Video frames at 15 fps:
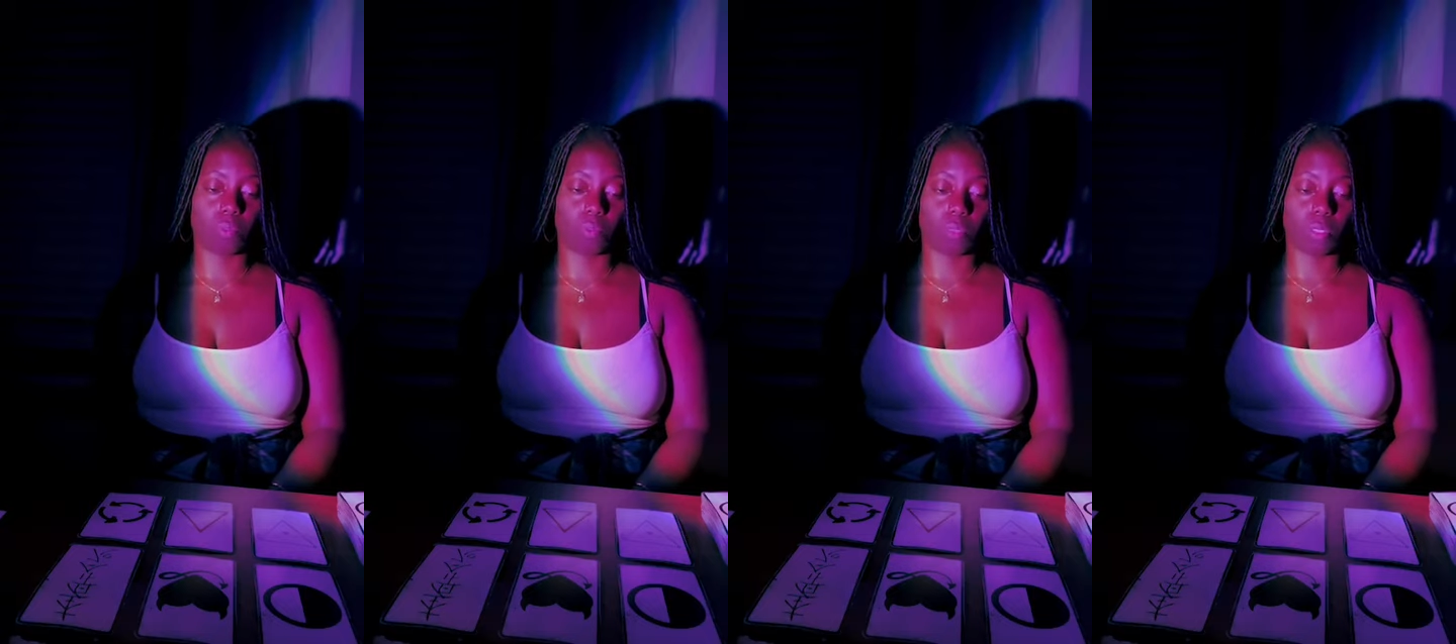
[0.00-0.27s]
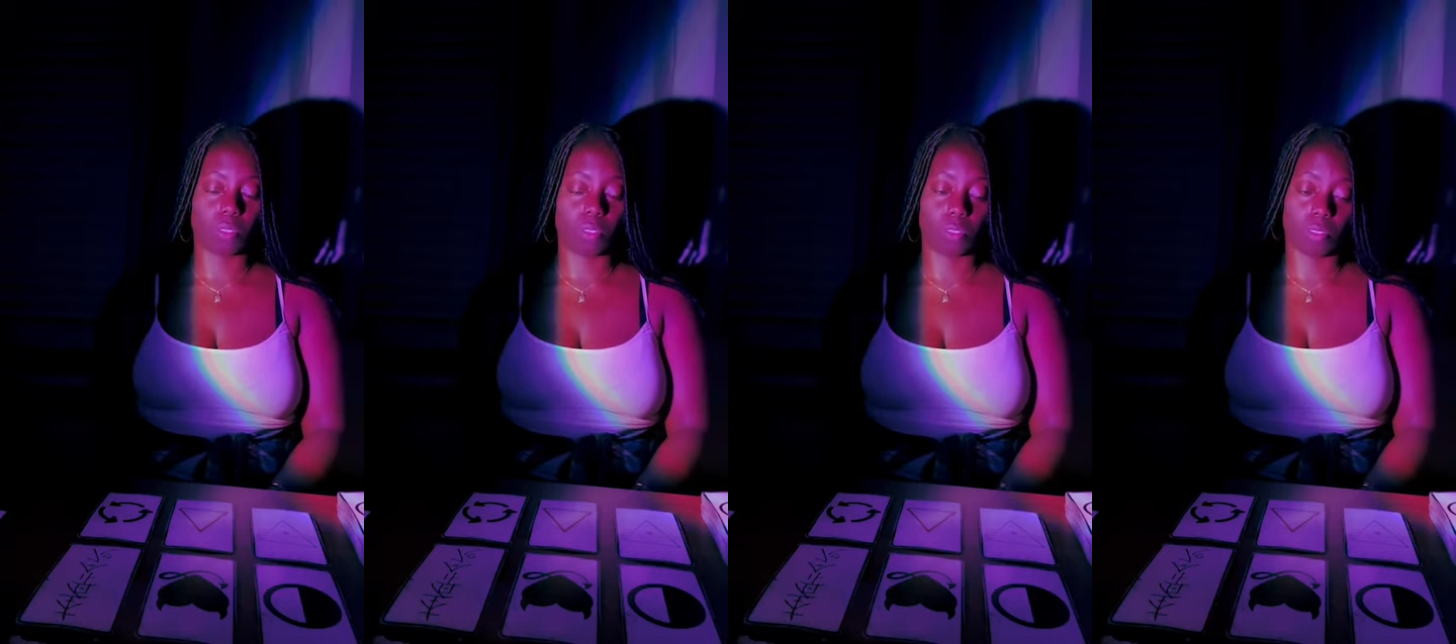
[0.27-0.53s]

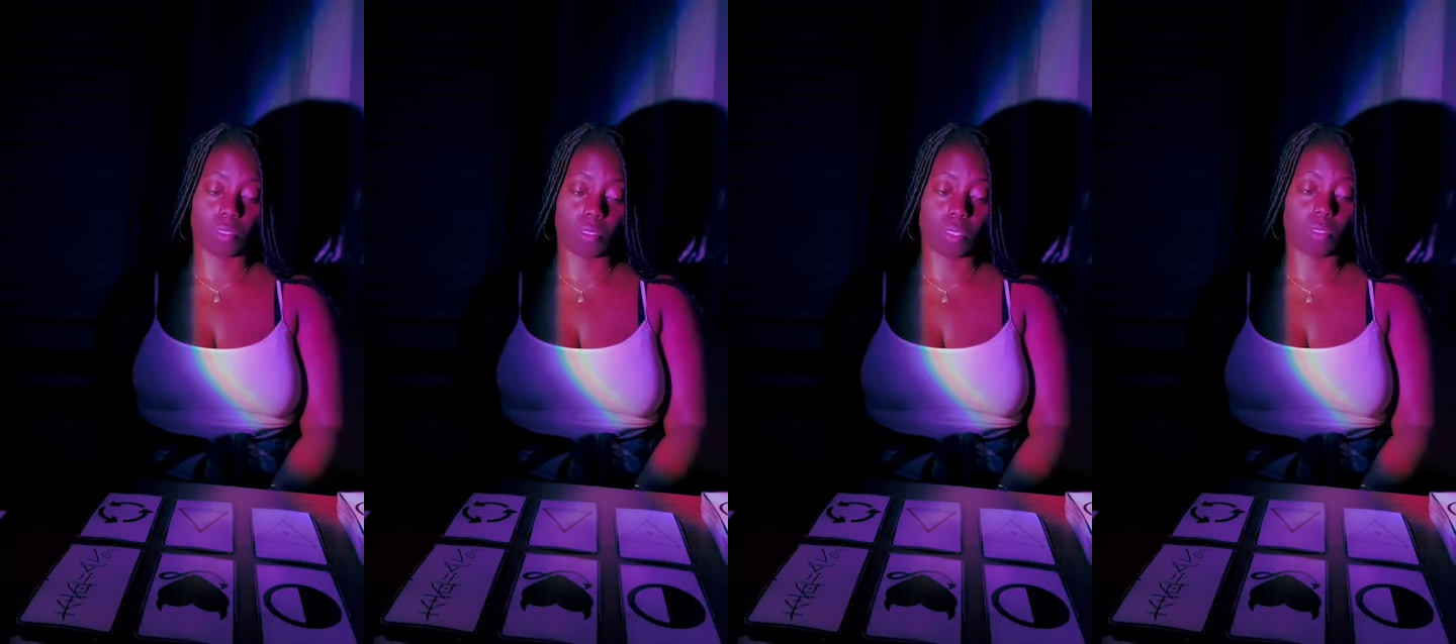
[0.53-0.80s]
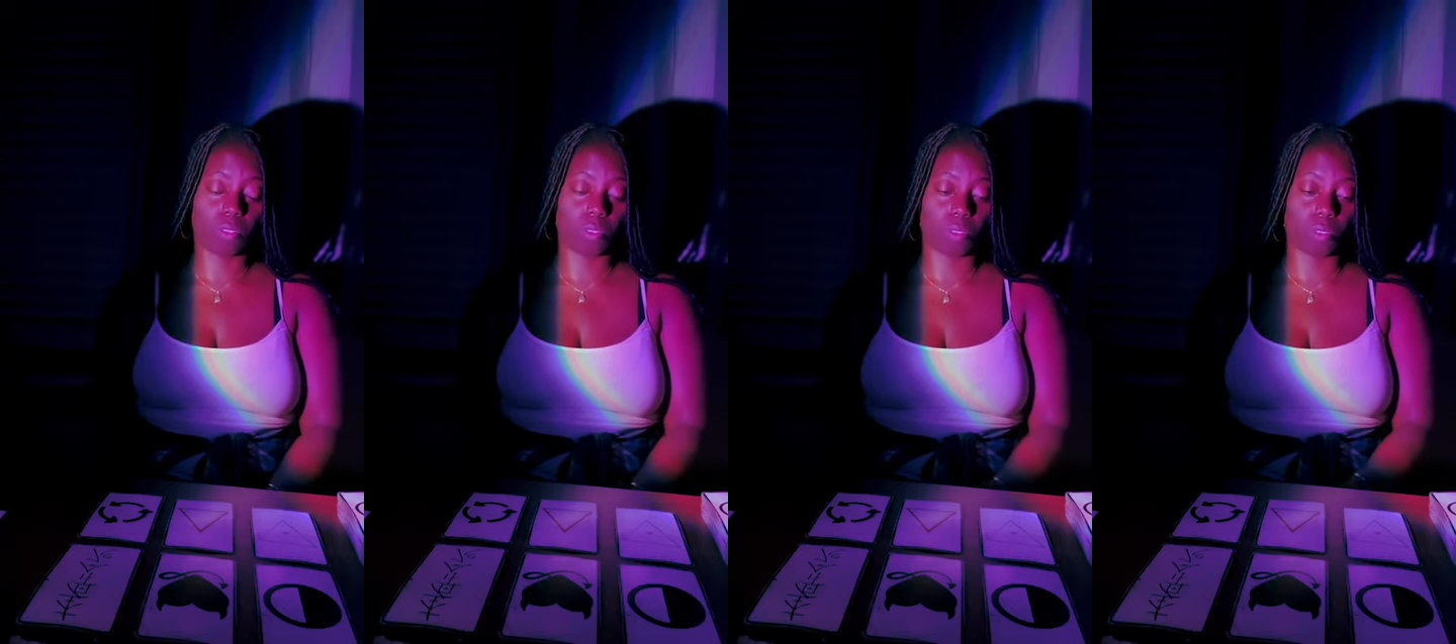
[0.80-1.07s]
the
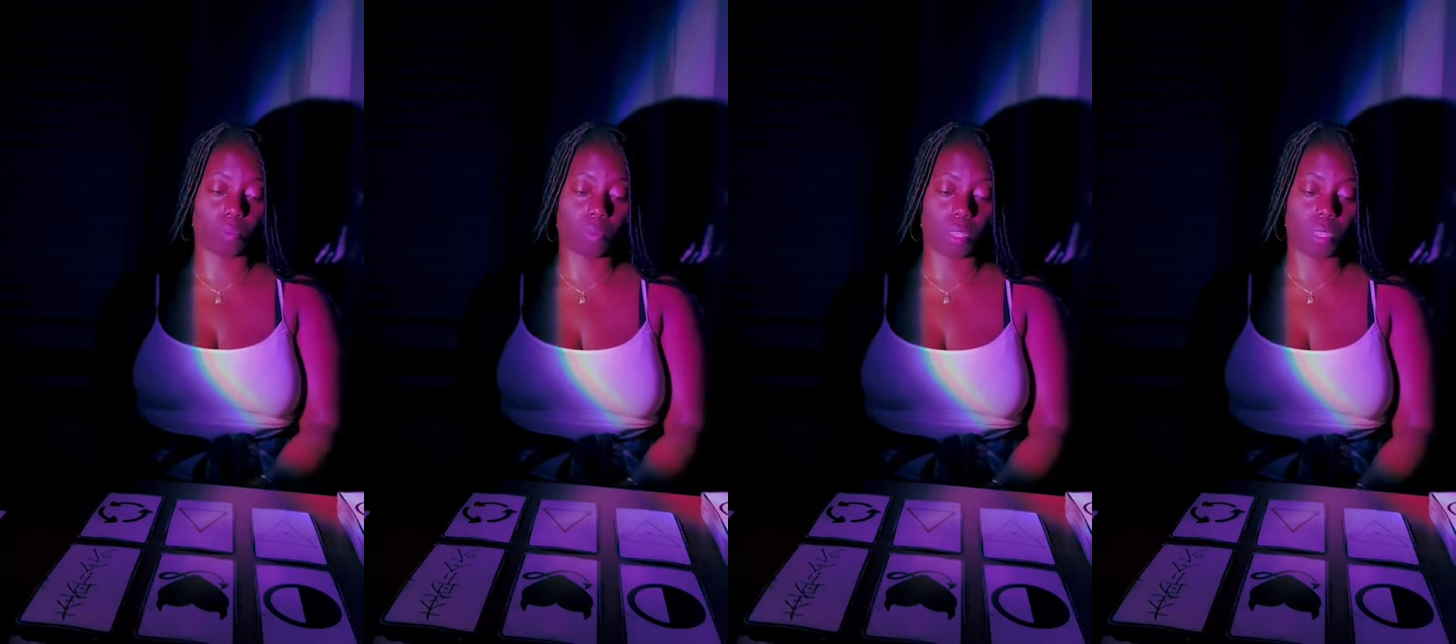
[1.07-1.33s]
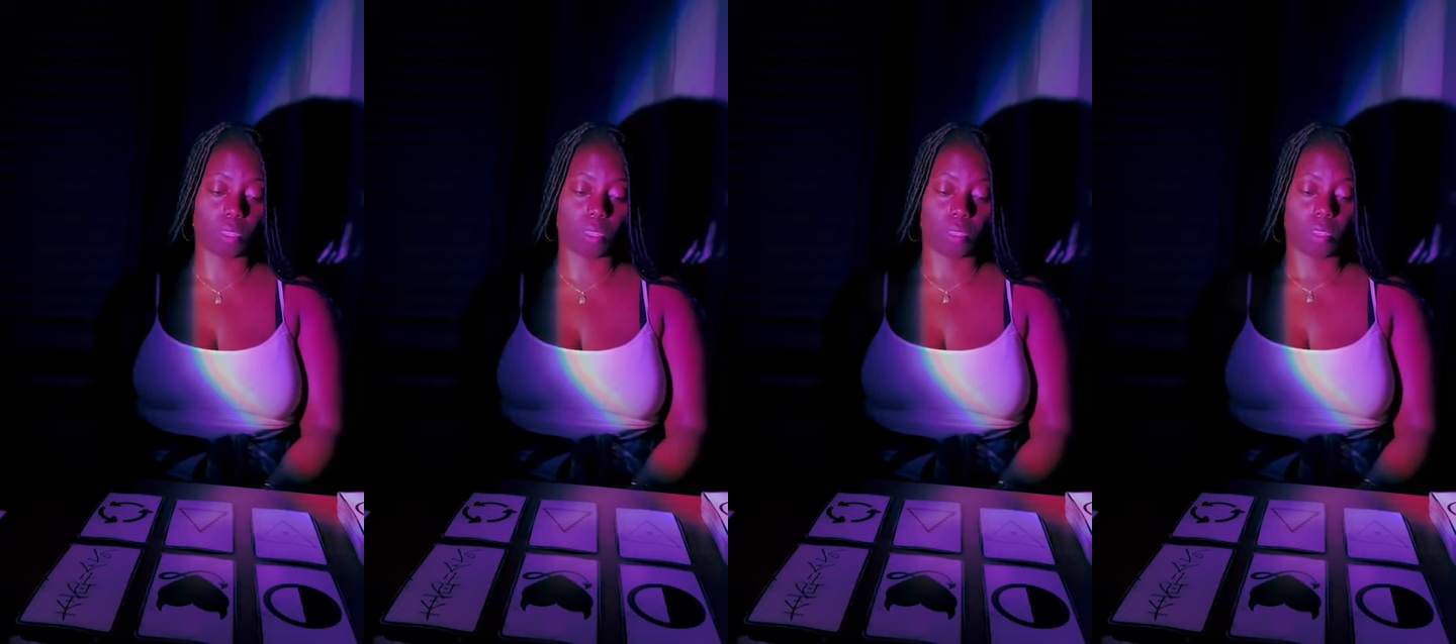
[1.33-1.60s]
decision to
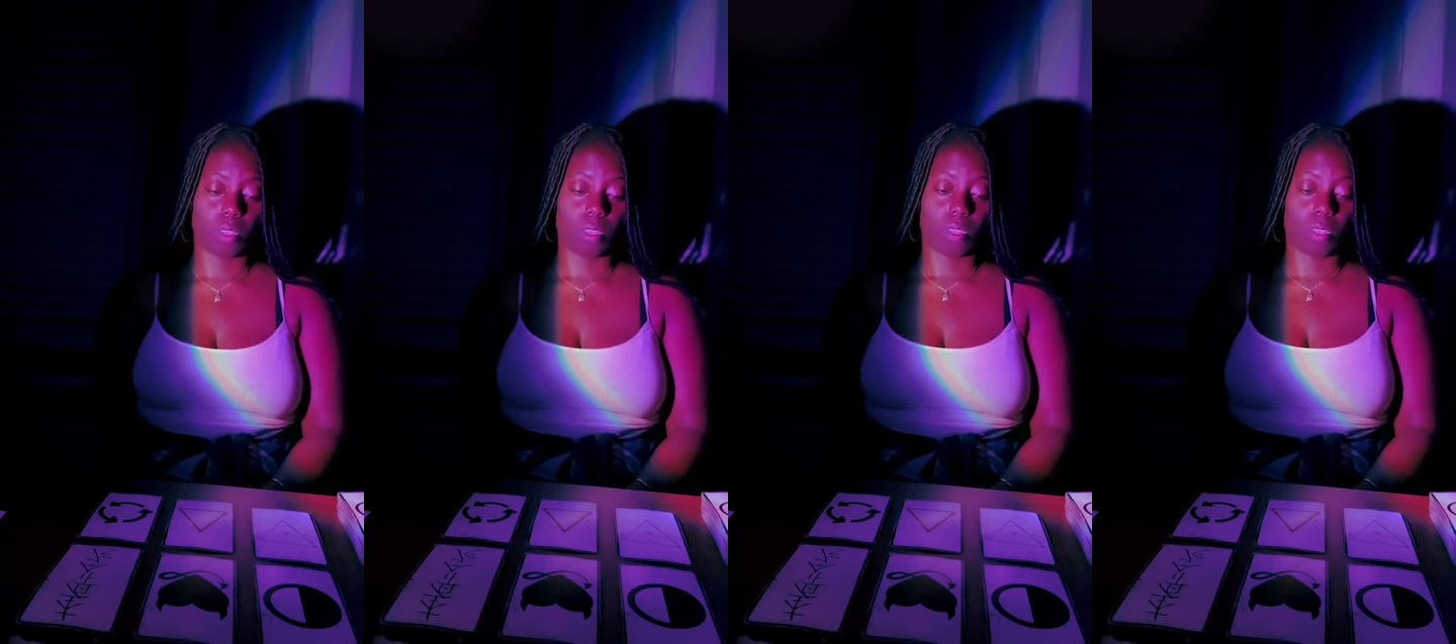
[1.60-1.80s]
make.